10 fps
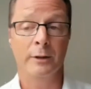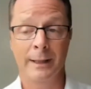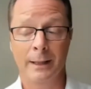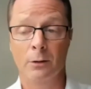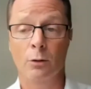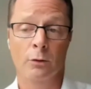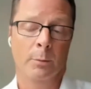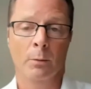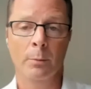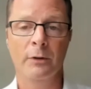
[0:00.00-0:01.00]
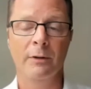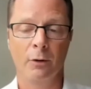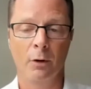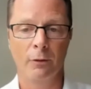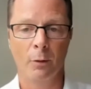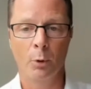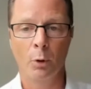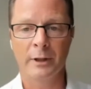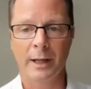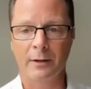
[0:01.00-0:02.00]
telcos, but obviously for
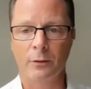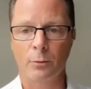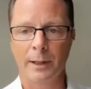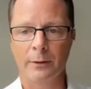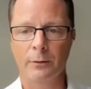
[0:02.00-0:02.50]
broadcast as well.